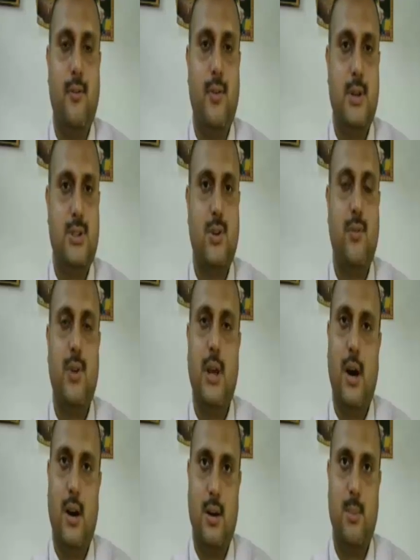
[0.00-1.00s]
which
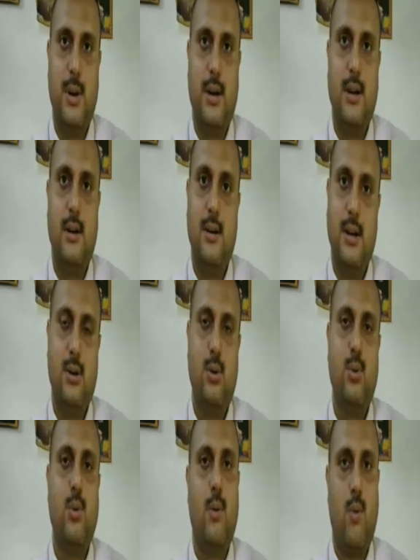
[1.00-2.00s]
will ultimately
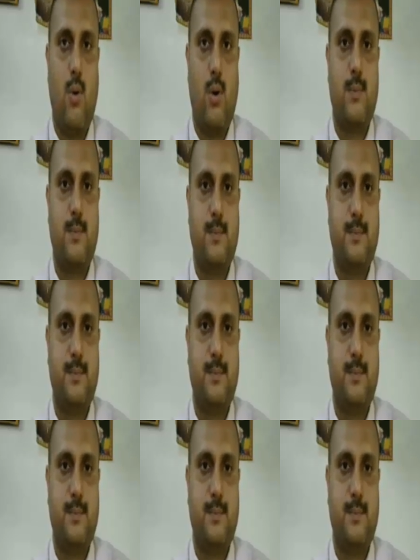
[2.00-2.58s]
lead to a war.